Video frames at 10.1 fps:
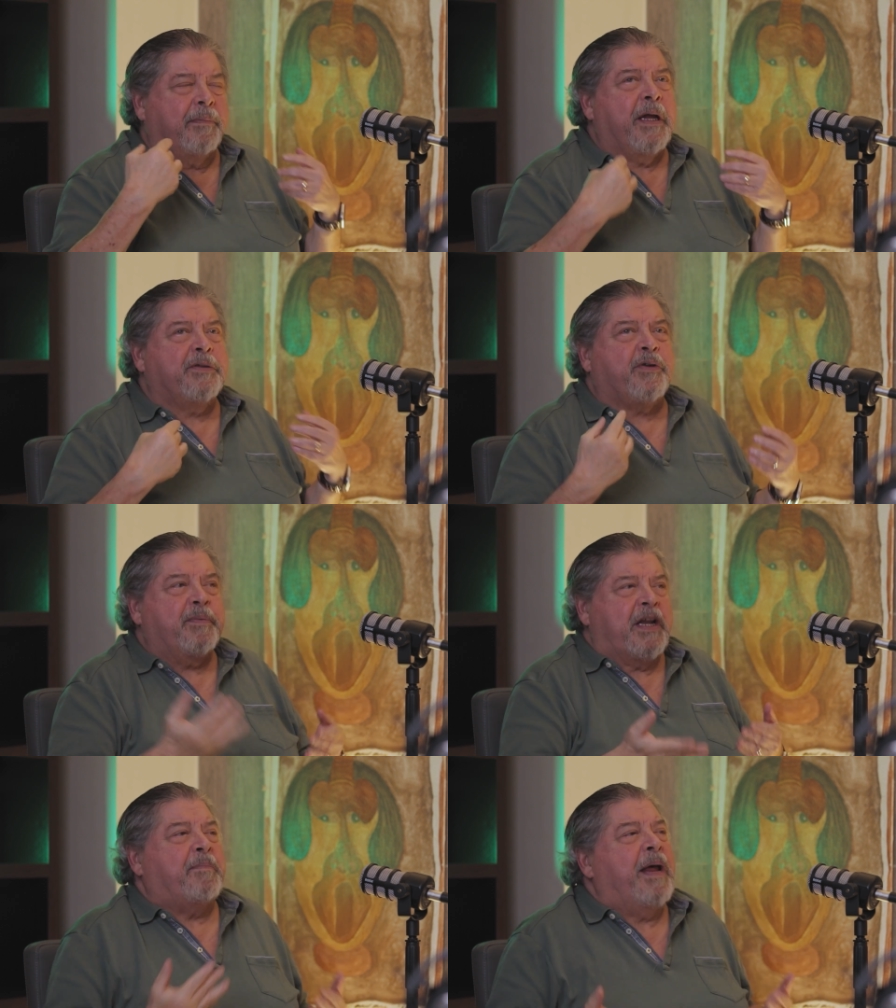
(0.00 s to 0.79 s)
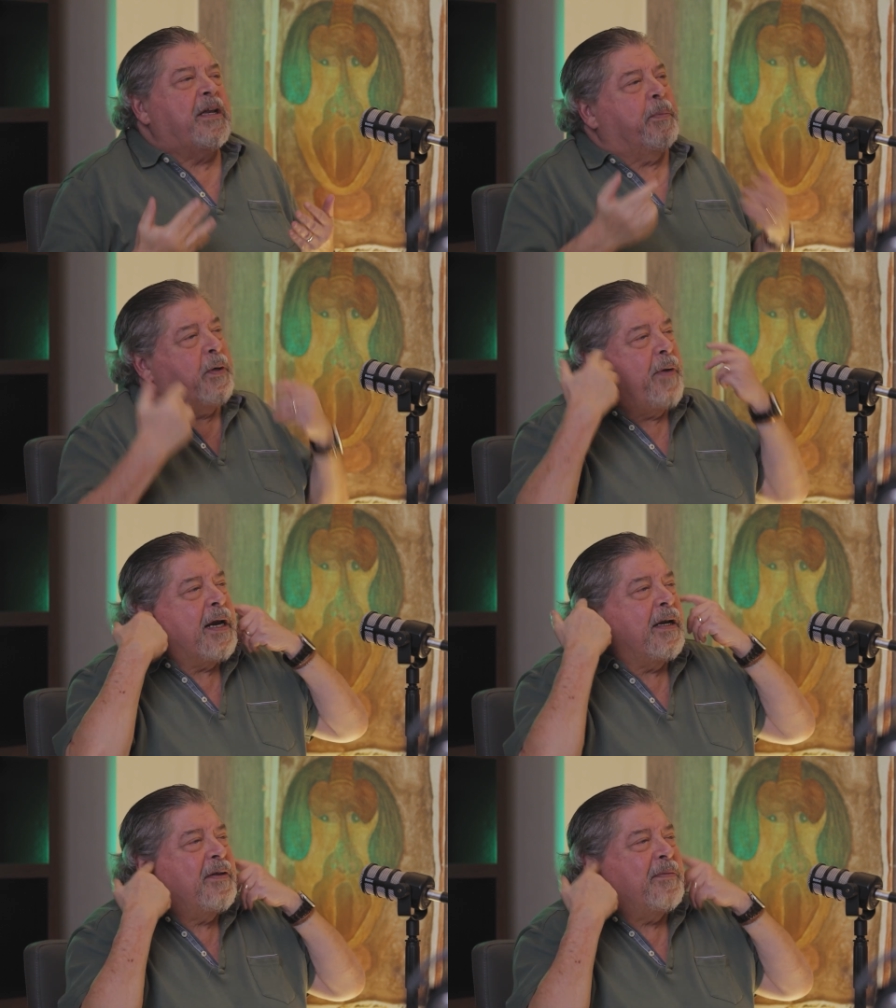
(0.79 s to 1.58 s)
a script's not meant to be read.
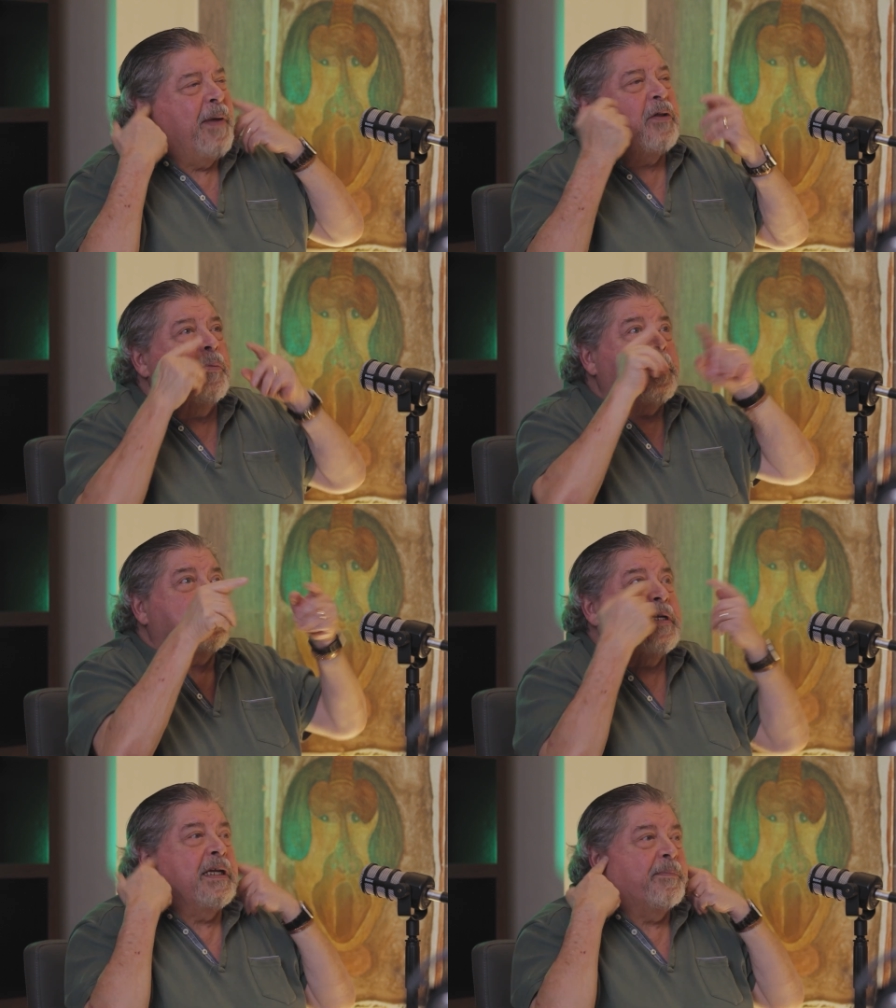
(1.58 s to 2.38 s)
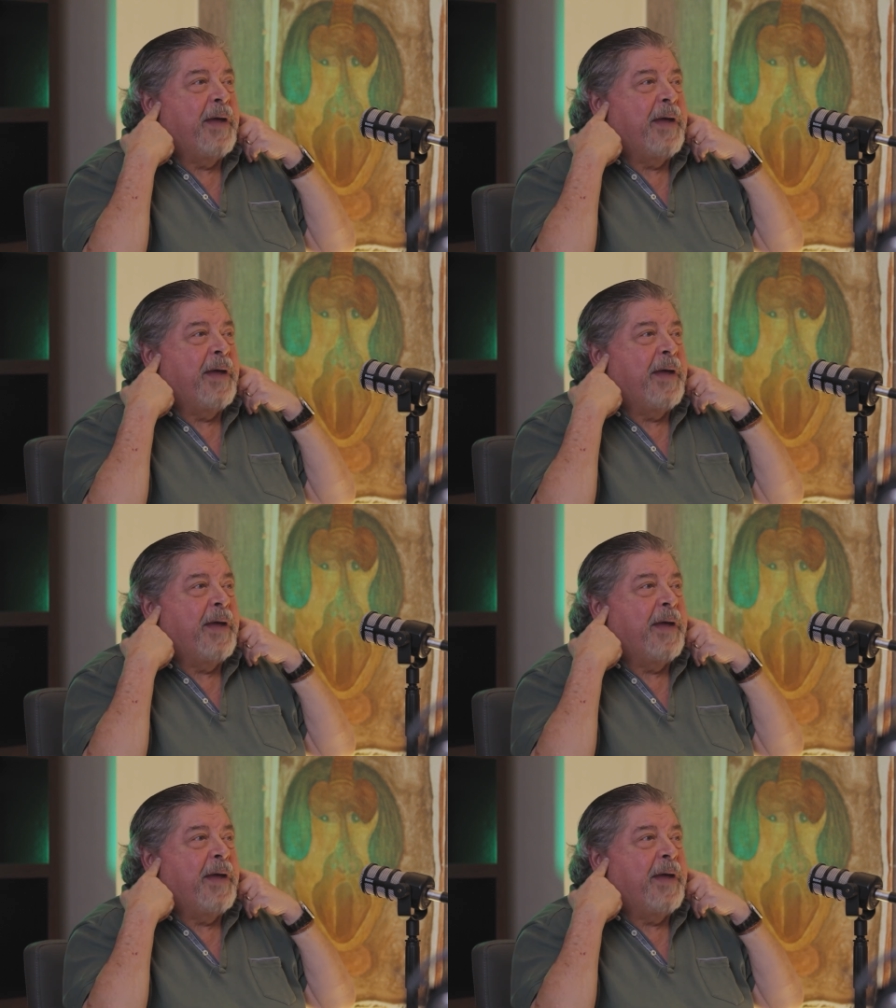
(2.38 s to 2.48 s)
It's meant to be seen.